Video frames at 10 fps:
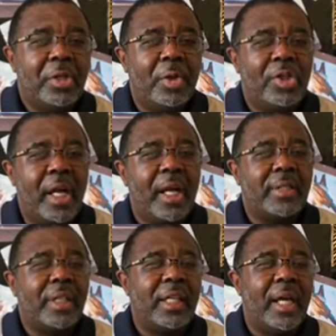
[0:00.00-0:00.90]
So shout
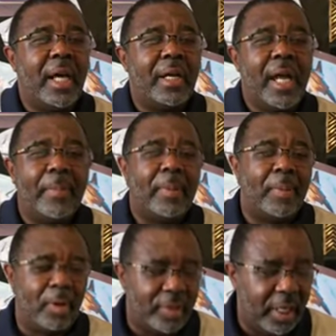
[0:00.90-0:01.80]
out to Kiana. Happy
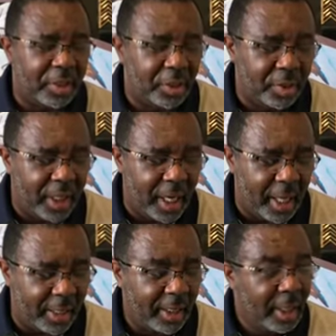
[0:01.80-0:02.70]
birthday to you,
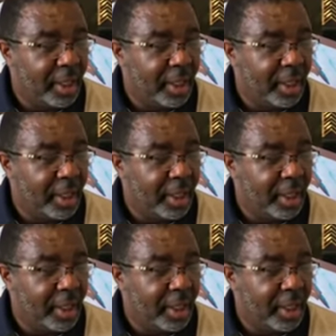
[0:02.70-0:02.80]
Kiana.